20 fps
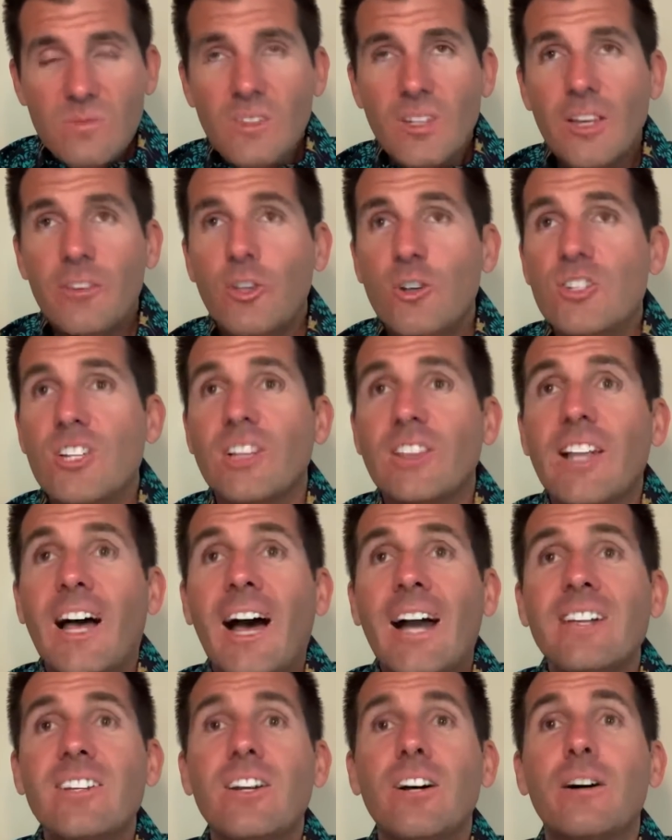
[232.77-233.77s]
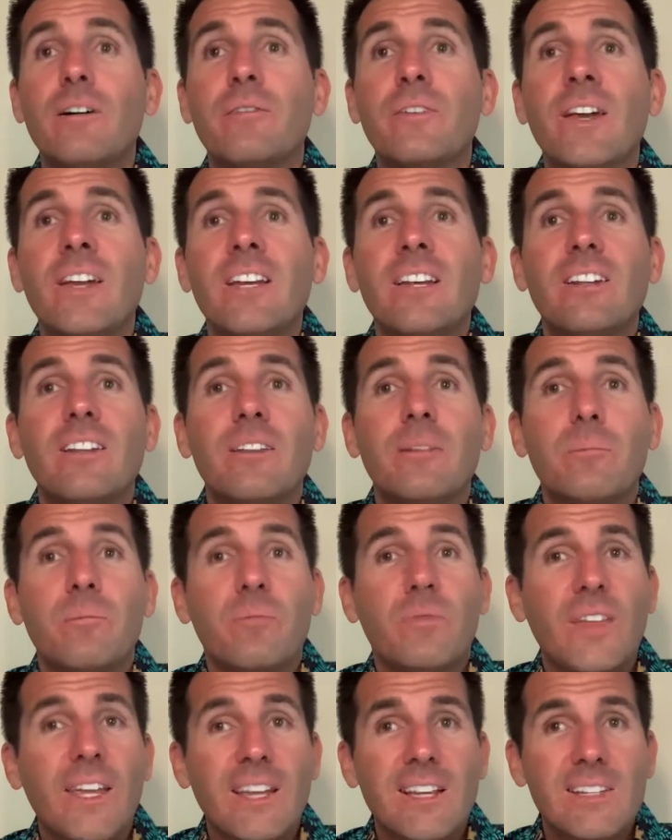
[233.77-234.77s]
There's a lot of
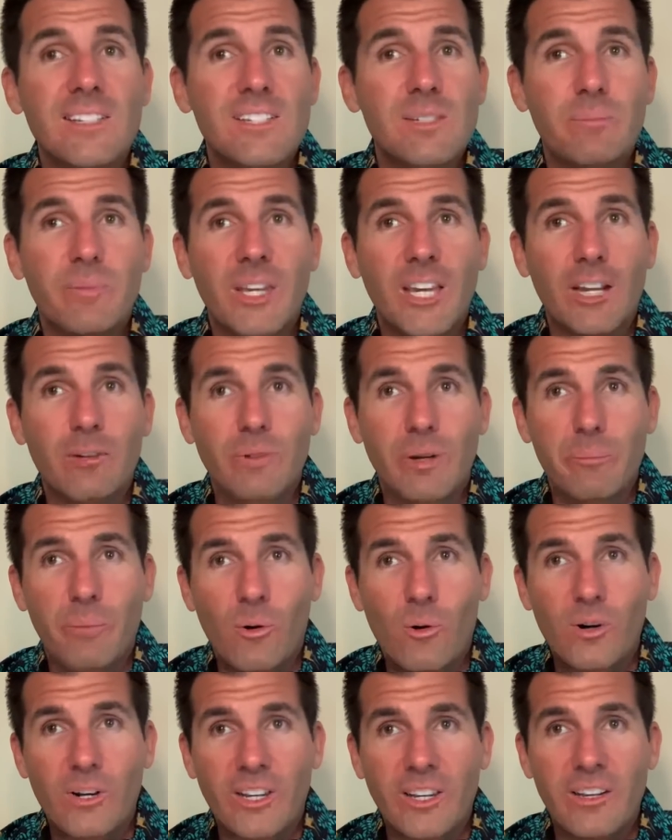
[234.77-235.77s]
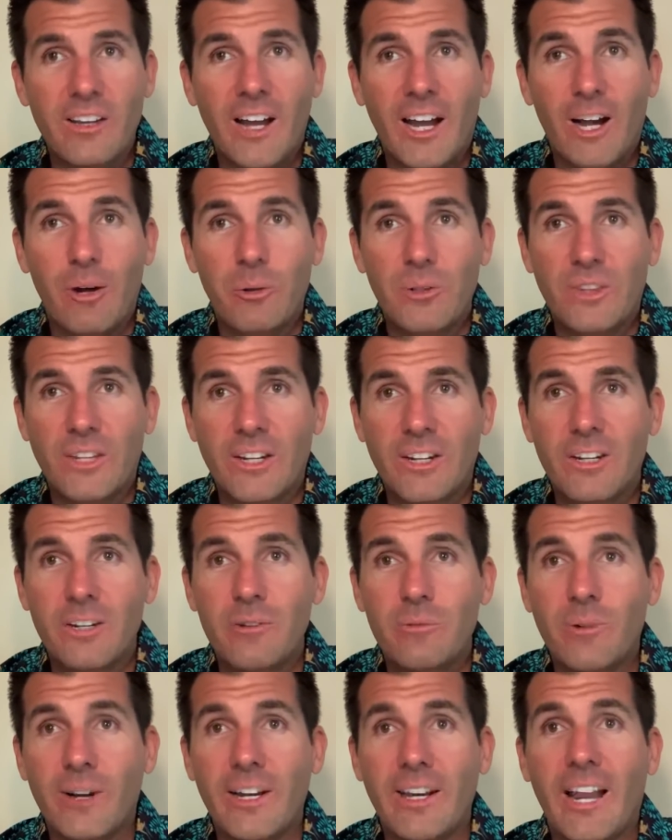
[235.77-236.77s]
things being reported out there
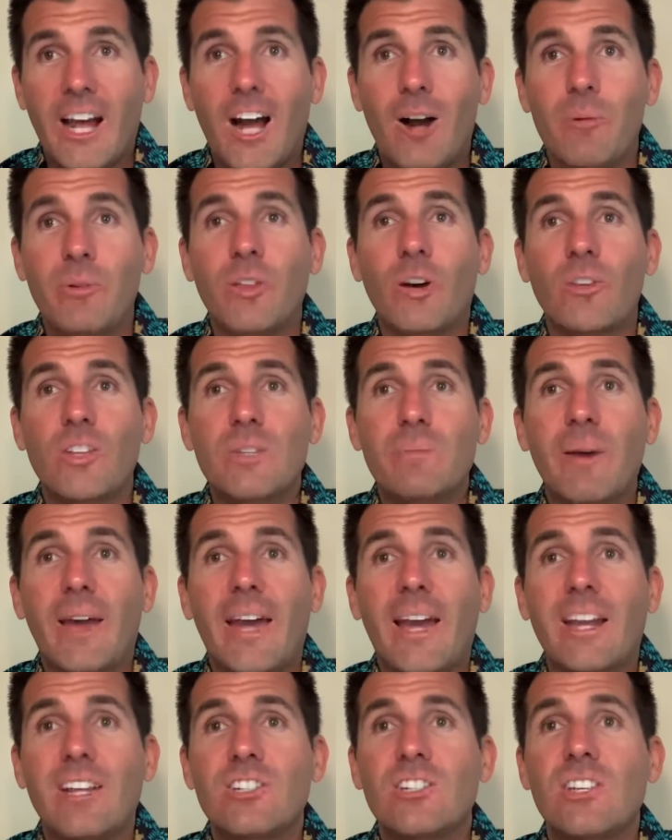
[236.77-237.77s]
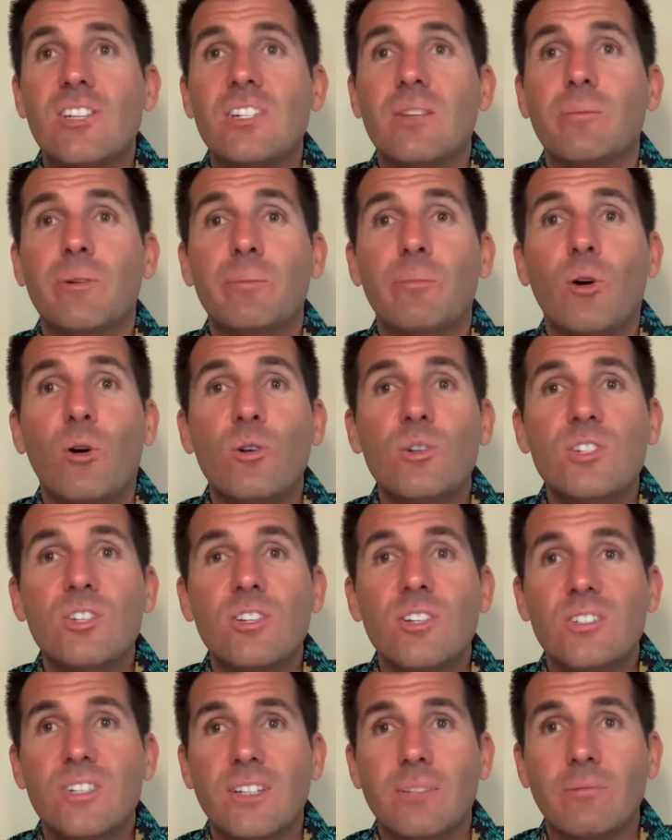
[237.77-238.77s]
right now with all these packages and
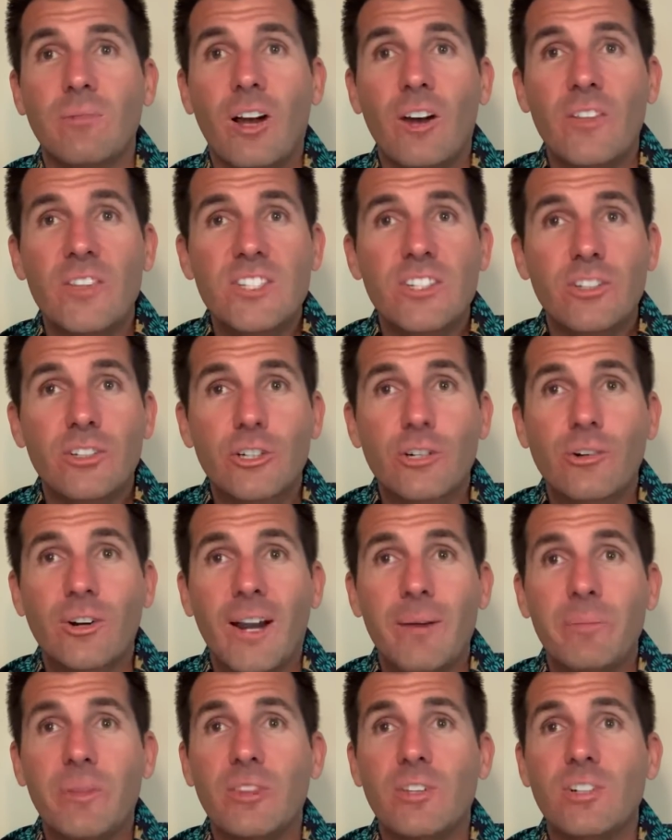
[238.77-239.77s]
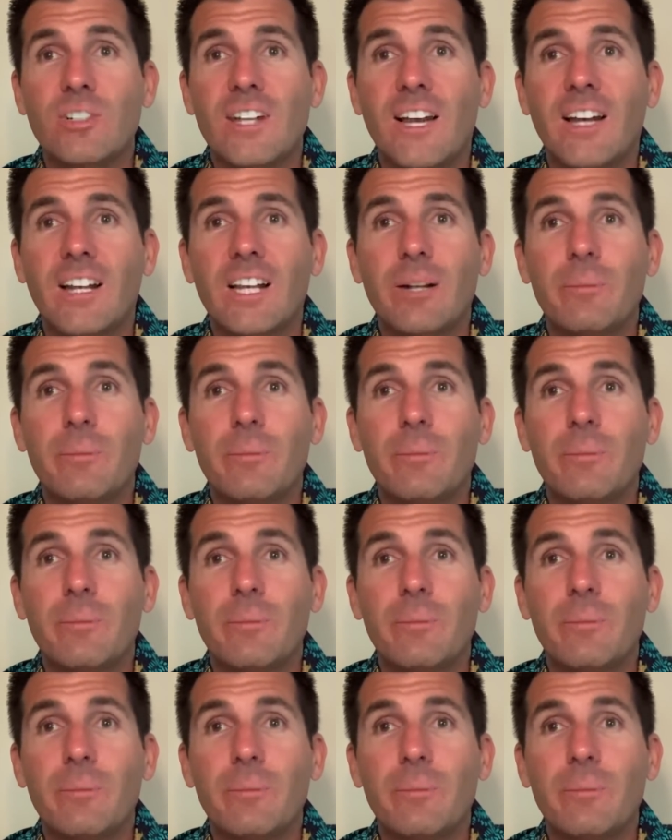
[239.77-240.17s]
proposals and all this other crap that they're talking